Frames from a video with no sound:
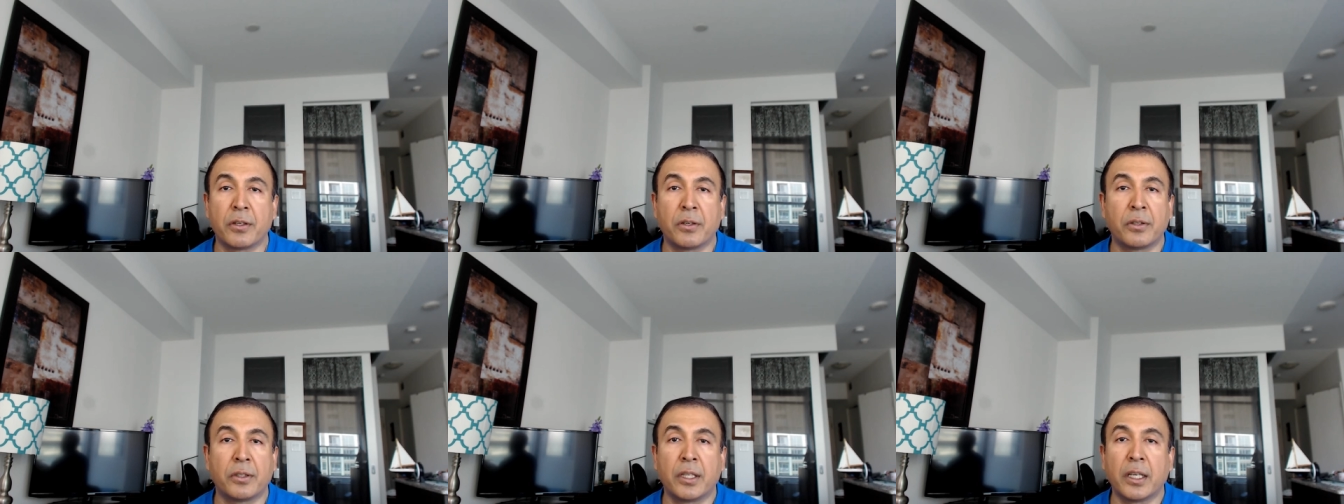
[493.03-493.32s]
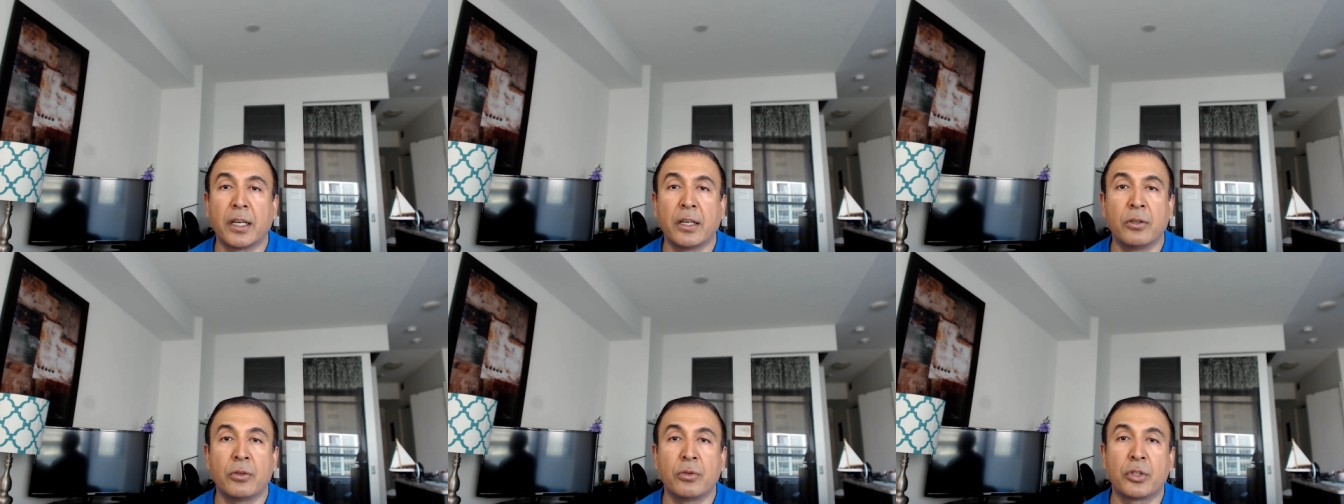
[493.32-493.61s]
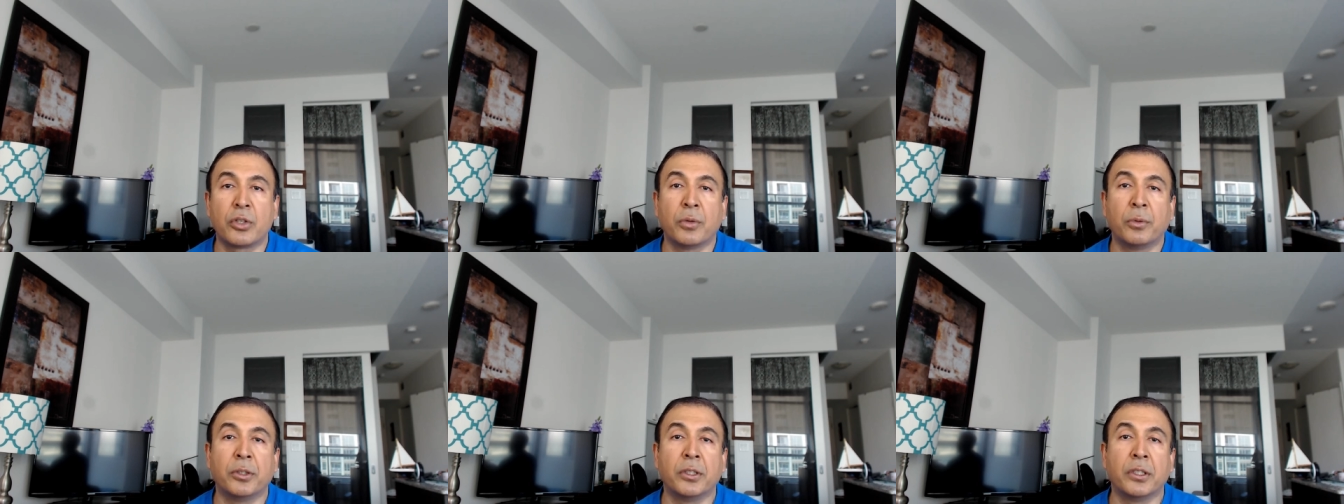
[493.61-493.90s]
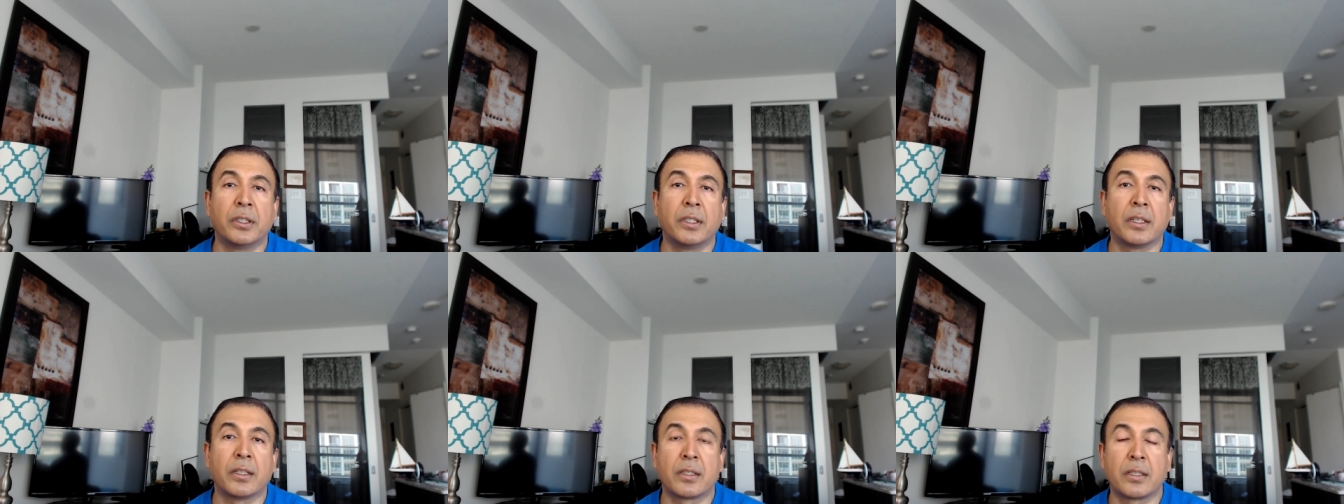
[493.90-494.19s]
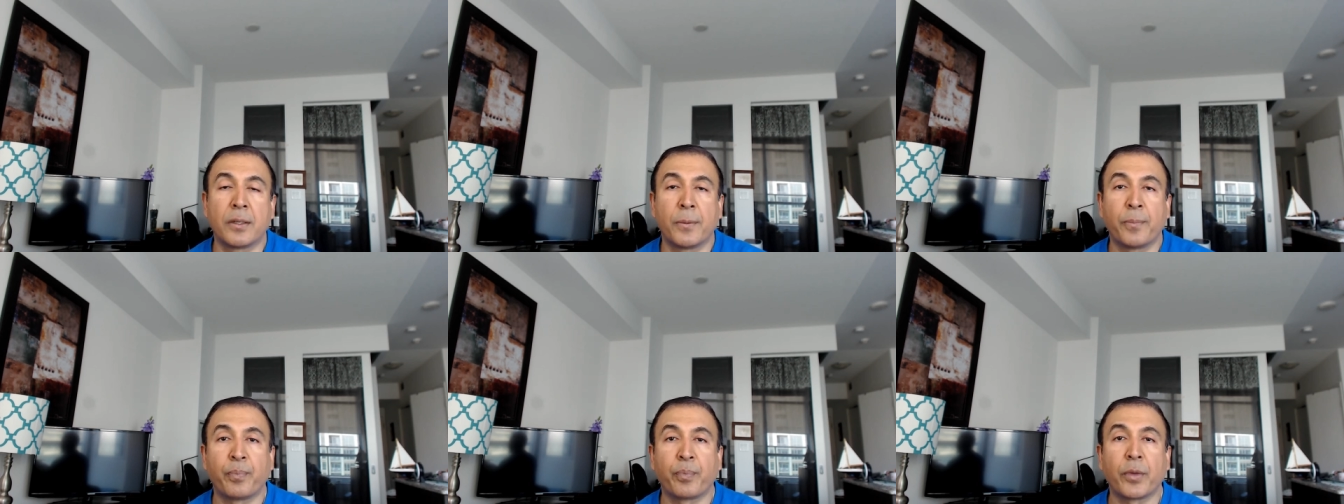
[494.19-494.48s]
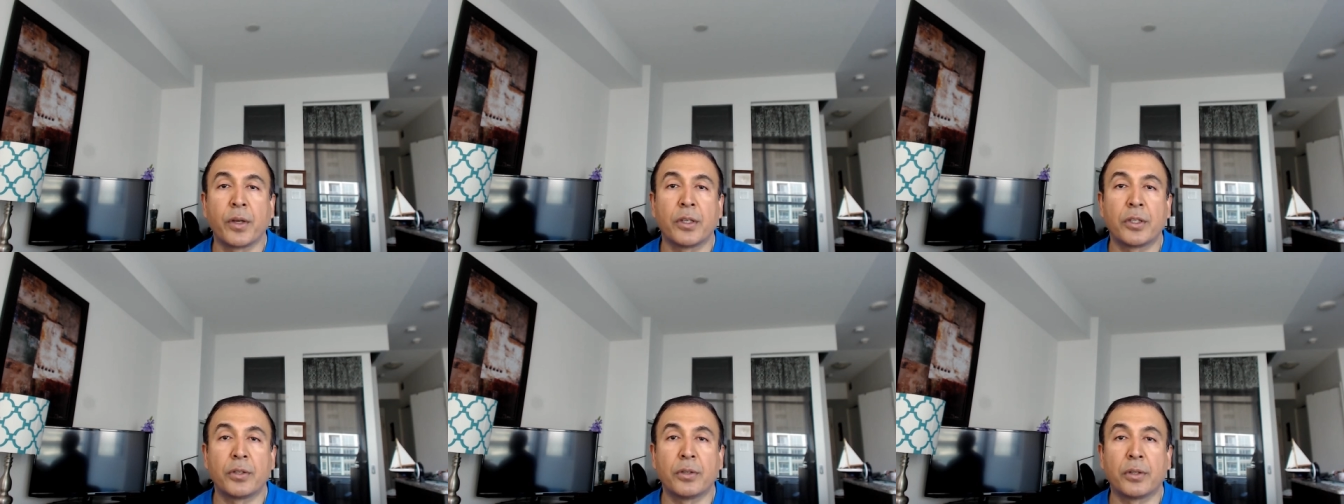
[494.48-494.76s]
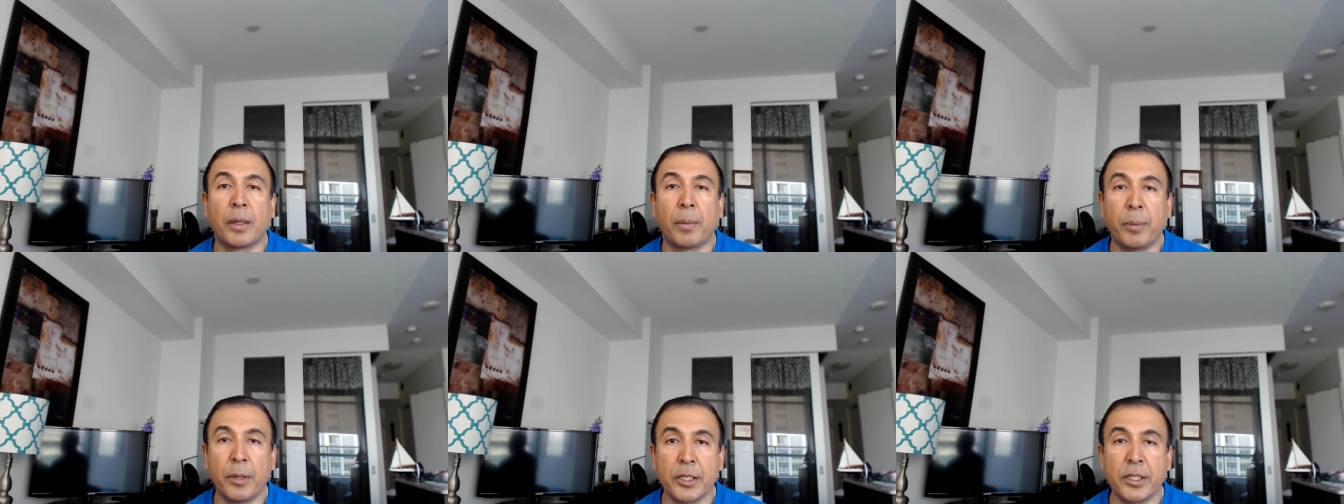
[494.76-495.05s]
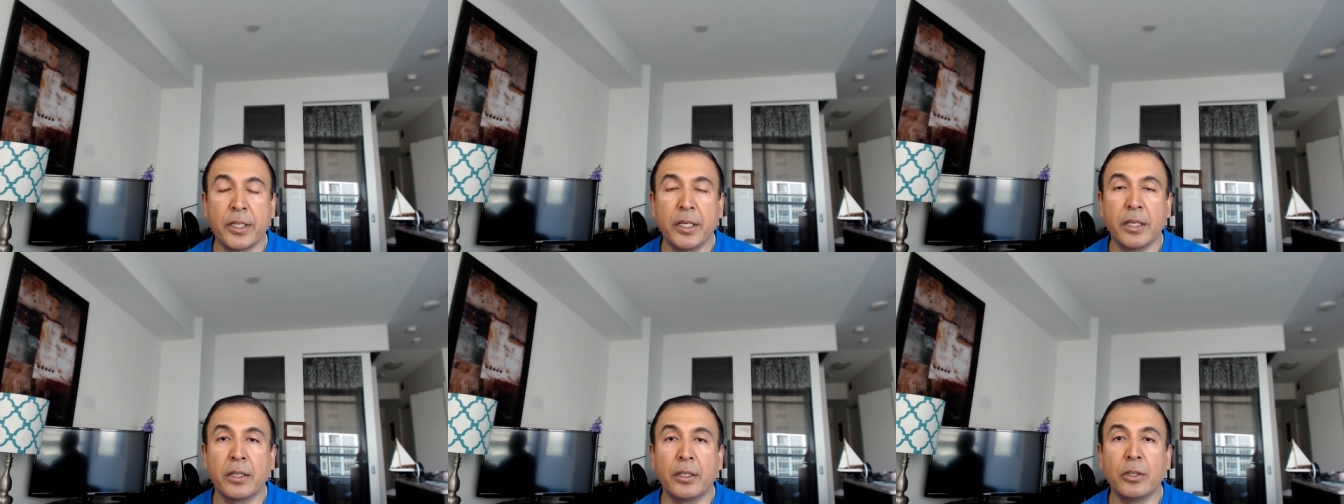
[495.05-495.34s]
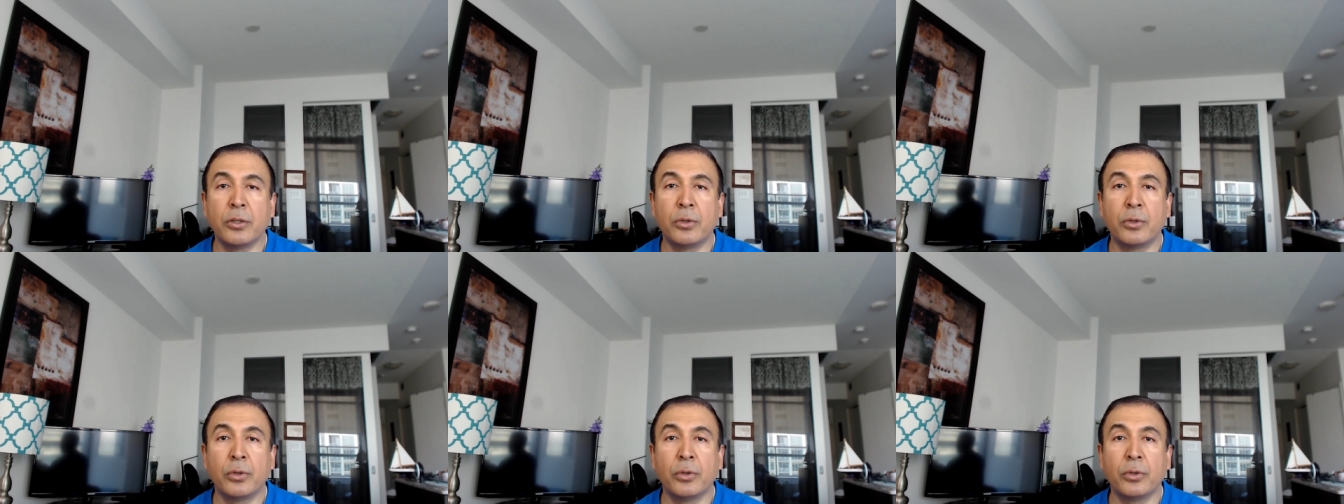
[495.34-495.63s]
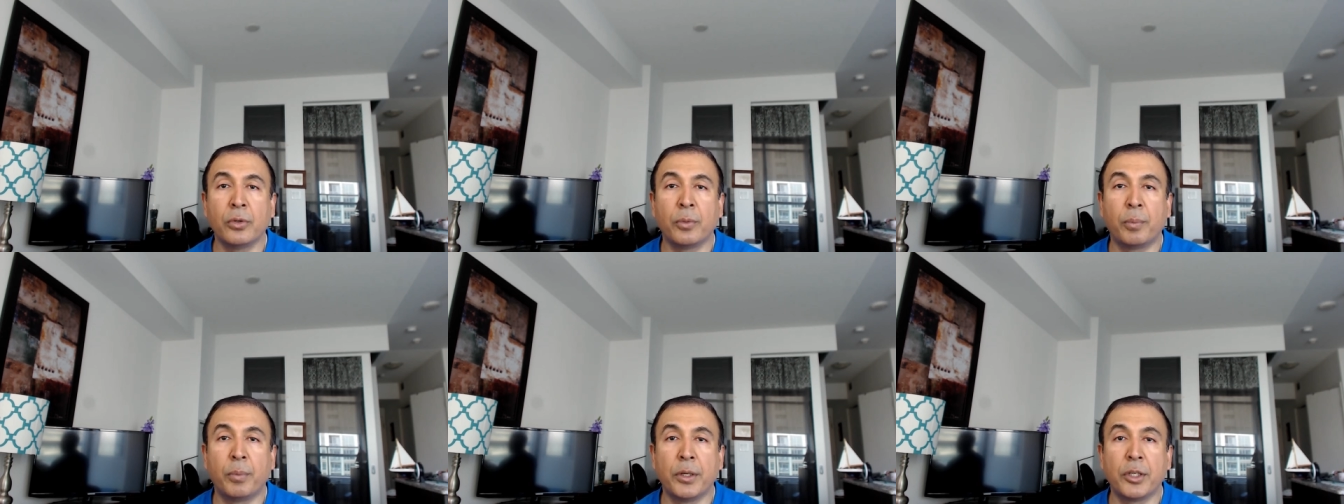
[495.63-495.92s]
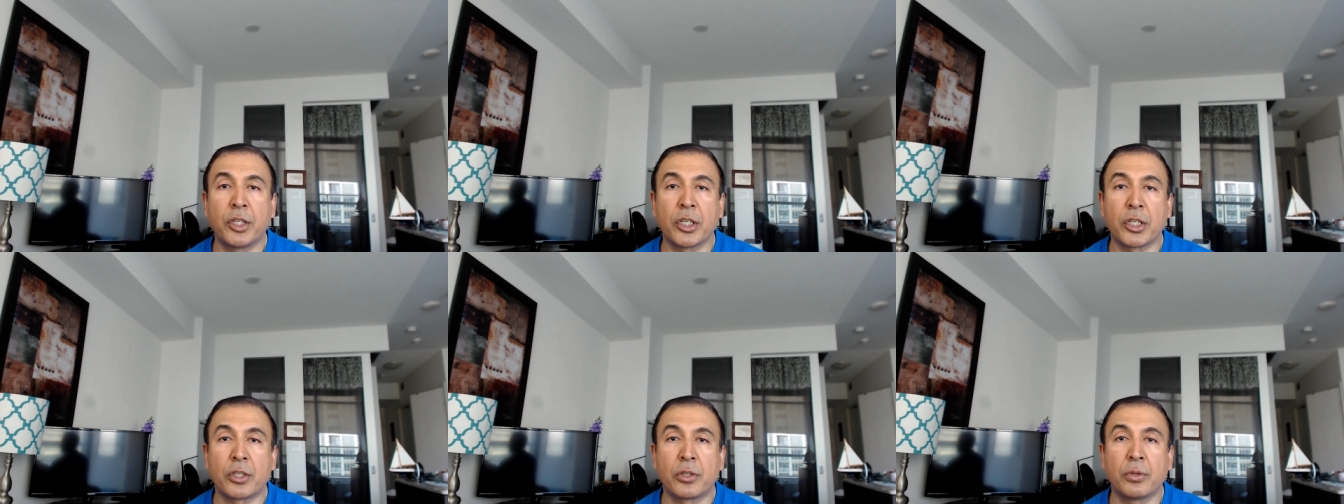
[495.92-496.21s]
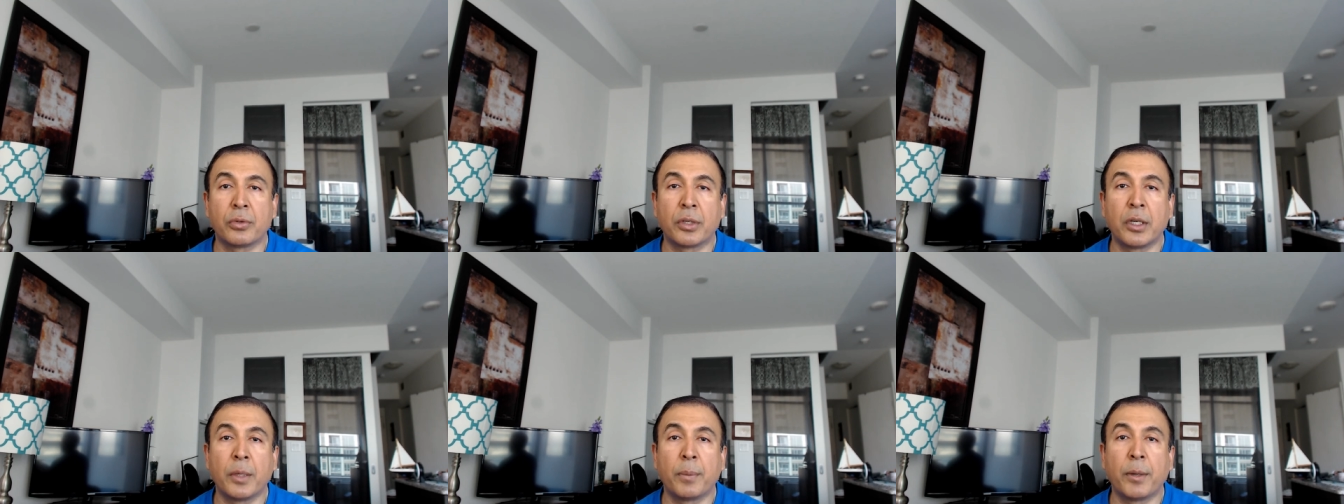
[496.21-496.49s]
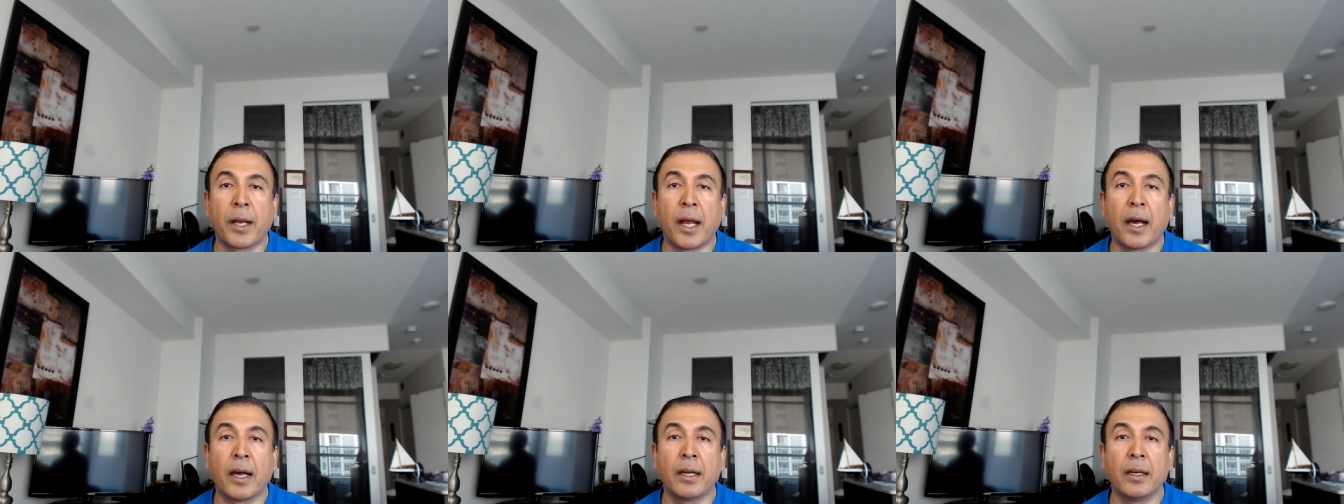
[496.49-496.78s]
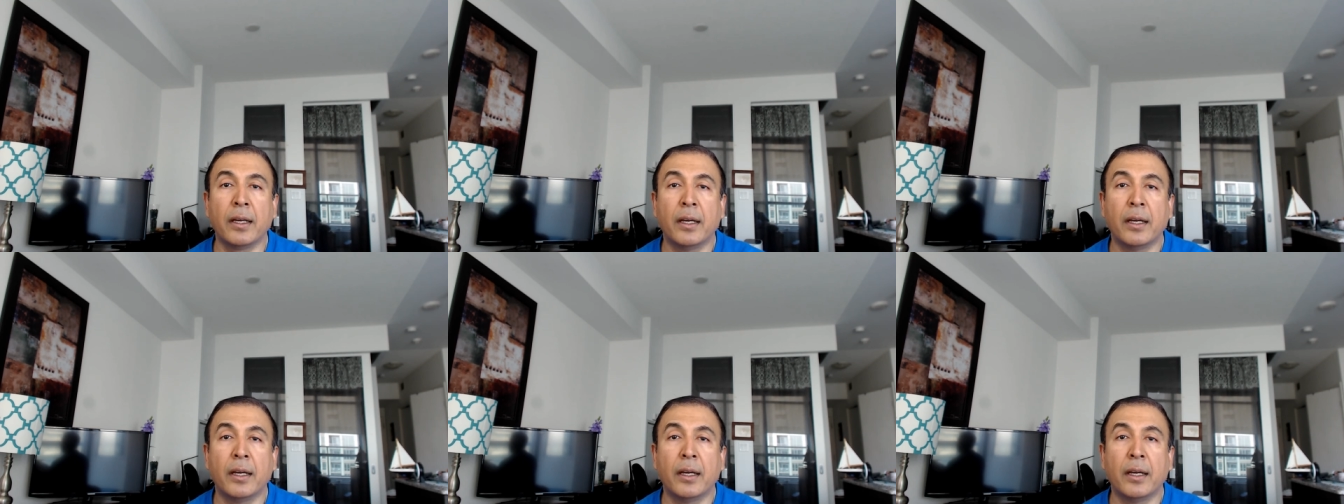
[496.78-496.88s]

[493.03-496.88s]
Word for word: they can do so many things. So the best thing to do would be just to keep an eye